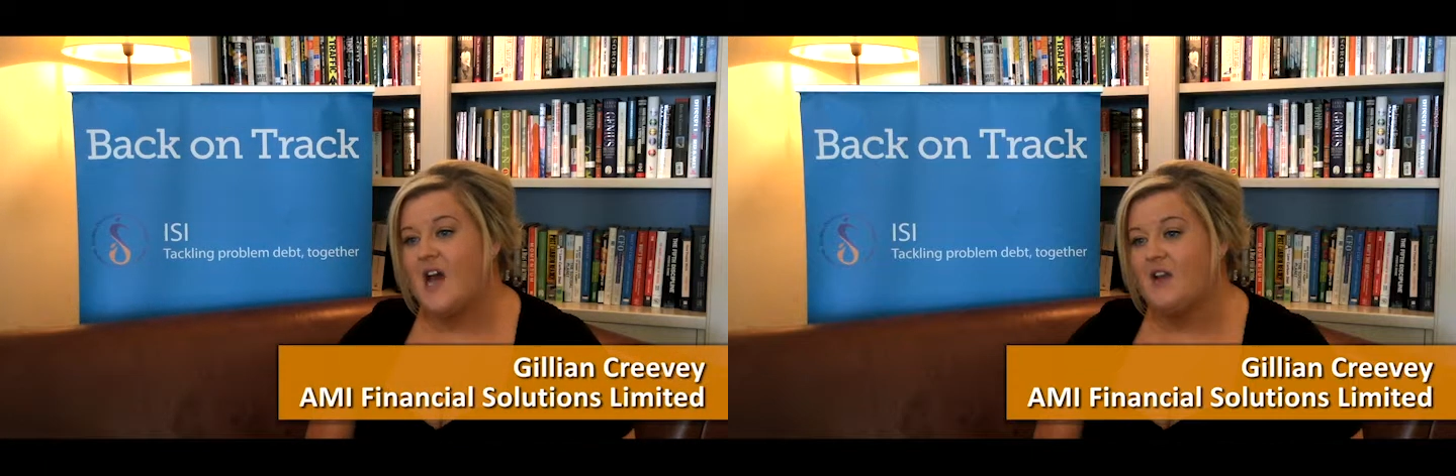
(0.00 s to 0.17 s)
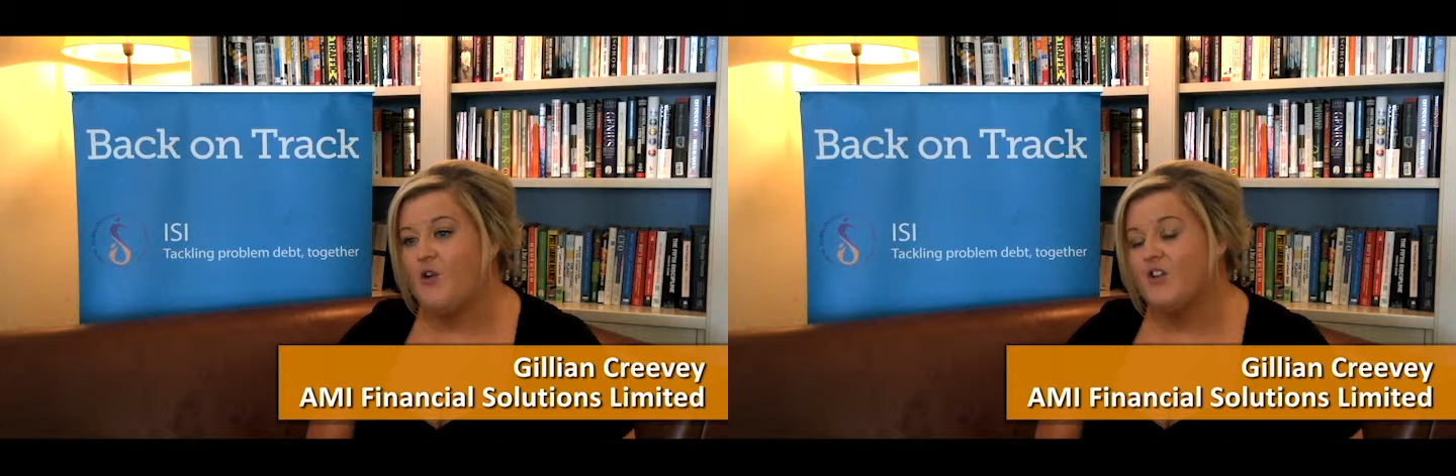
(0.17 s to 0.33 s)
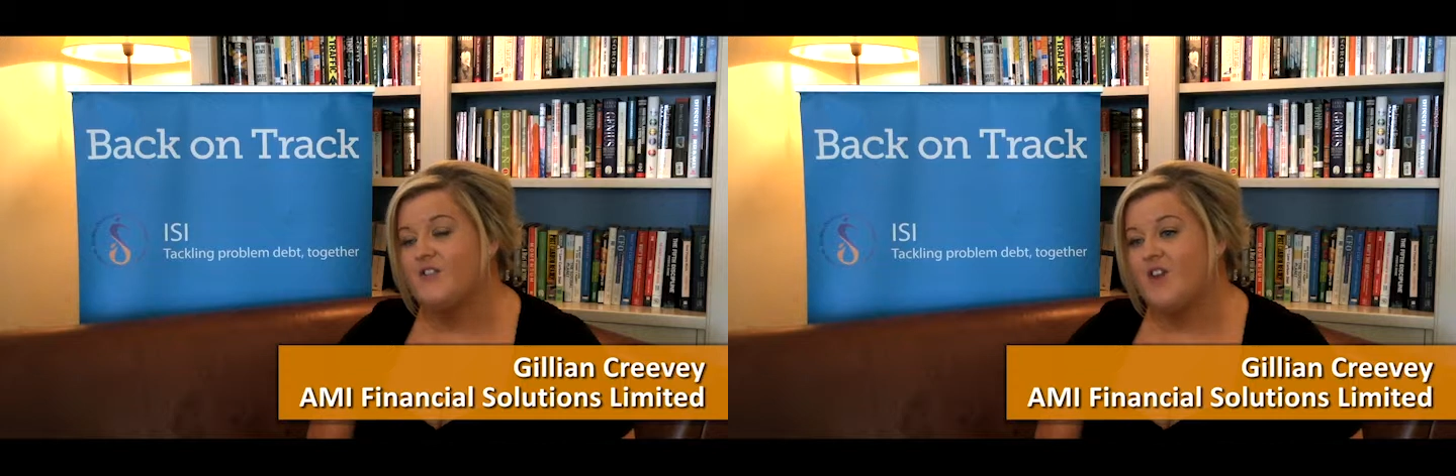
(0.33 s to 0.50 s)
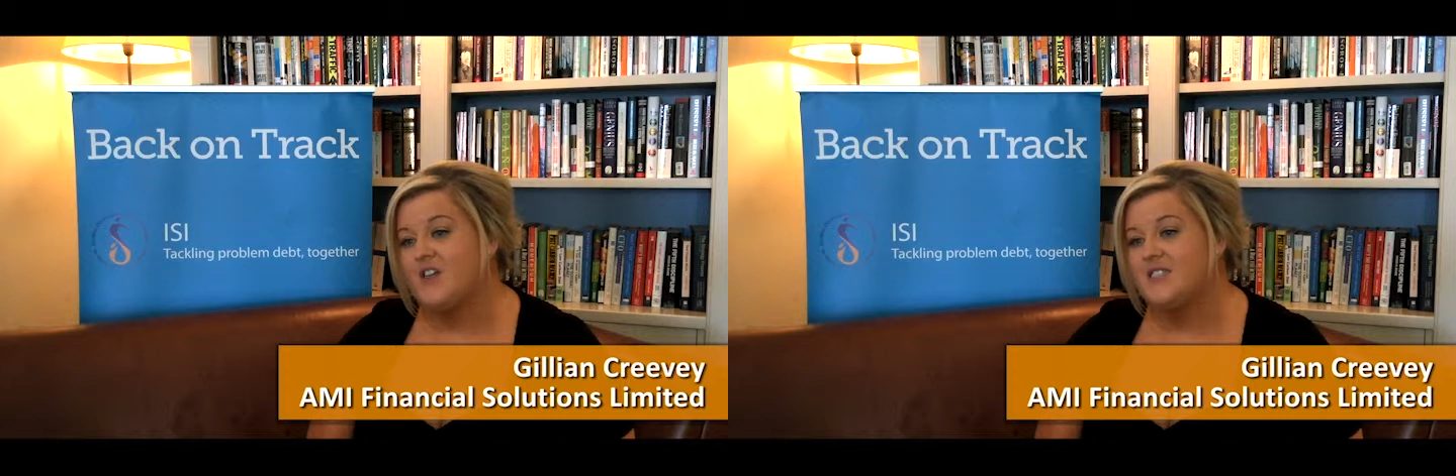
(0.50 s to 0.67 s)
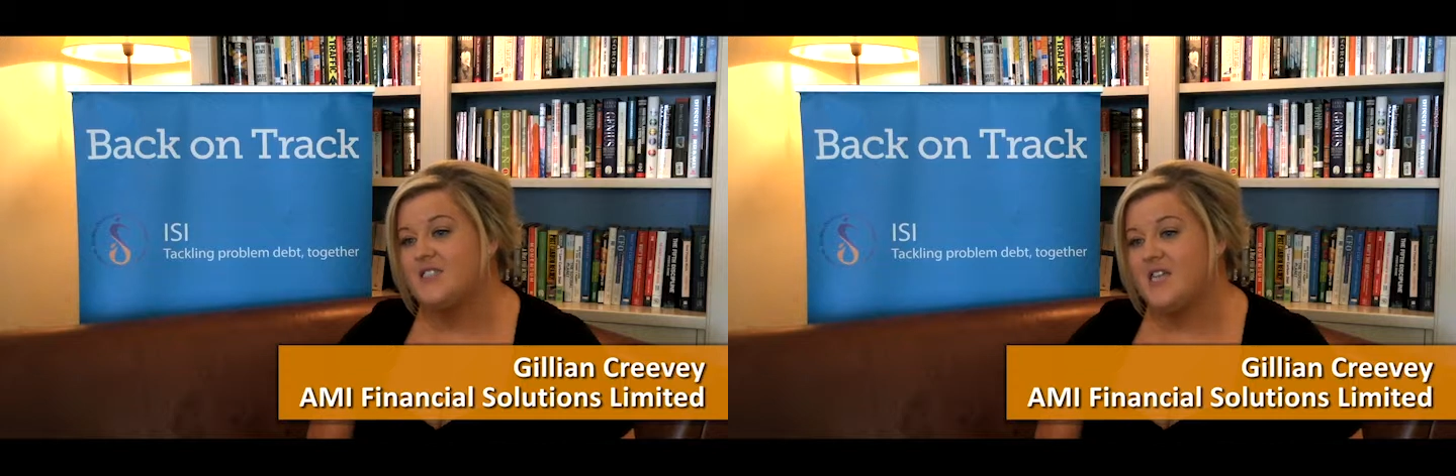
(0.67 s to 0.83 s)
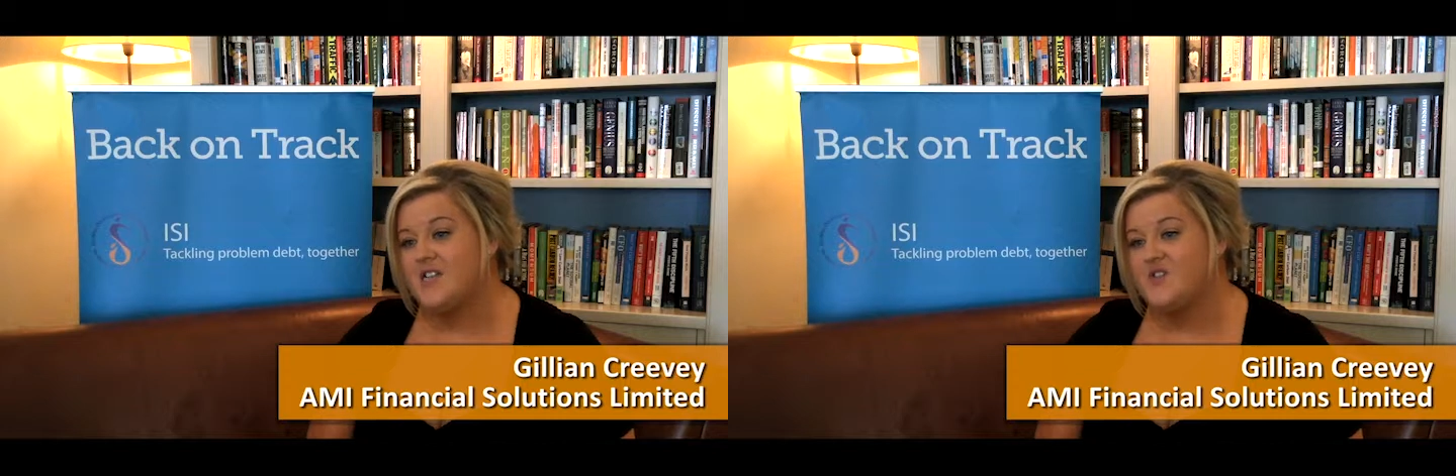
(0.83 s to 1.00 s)
and
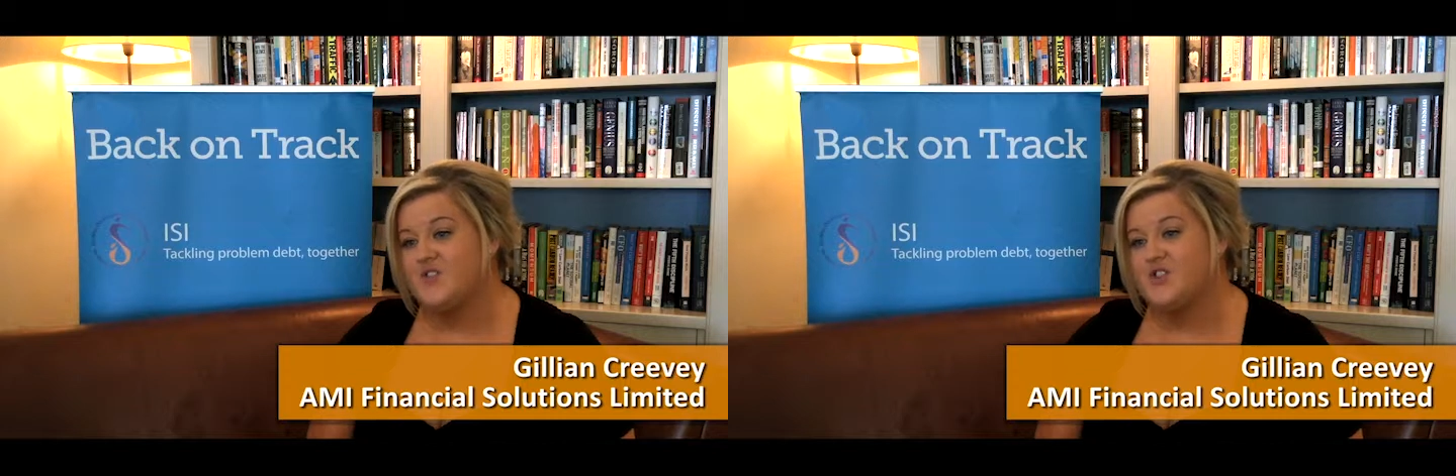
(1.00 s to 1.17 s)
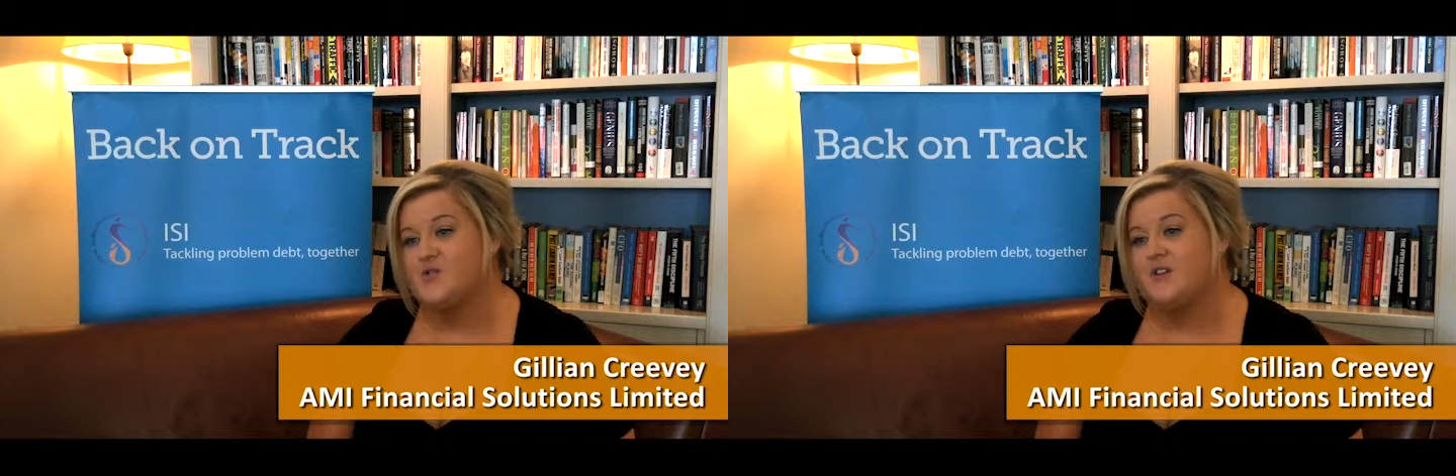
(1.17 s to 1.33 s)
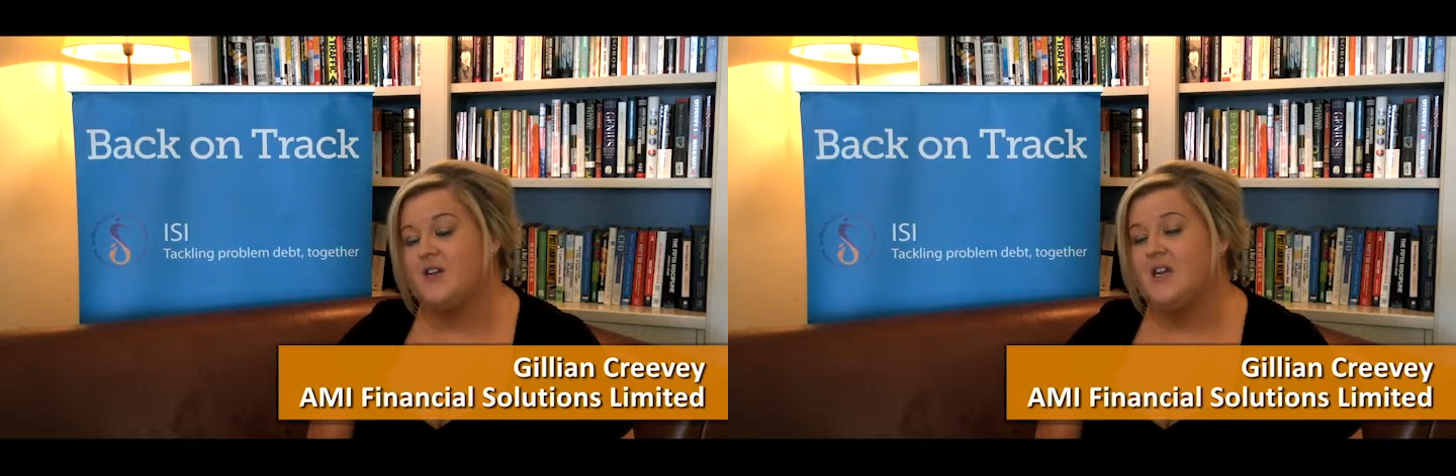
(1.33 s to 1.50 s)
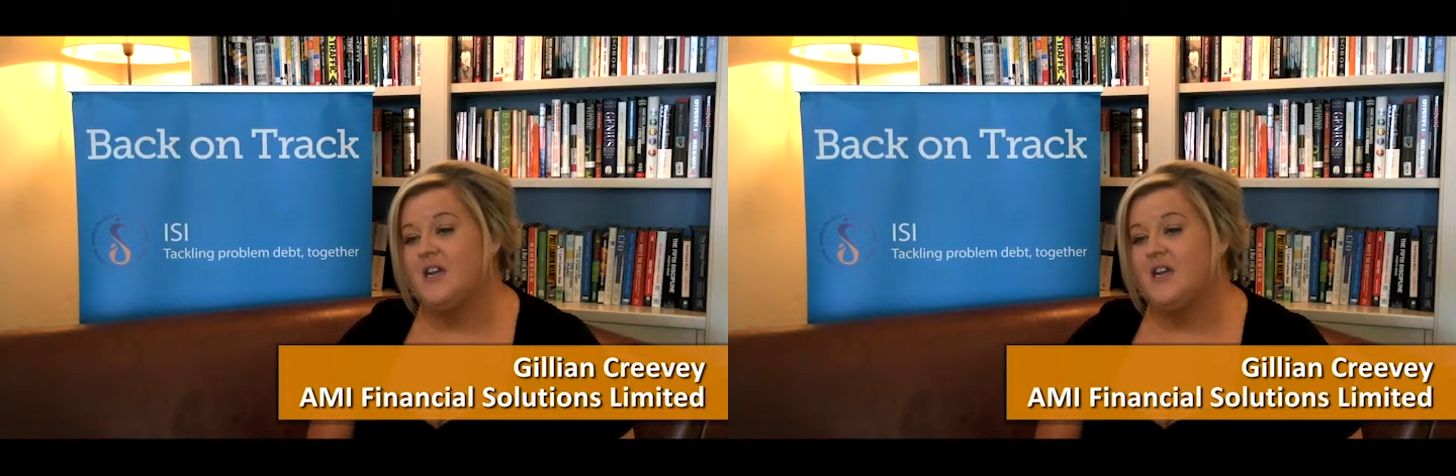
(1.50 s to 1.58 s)
authorised individual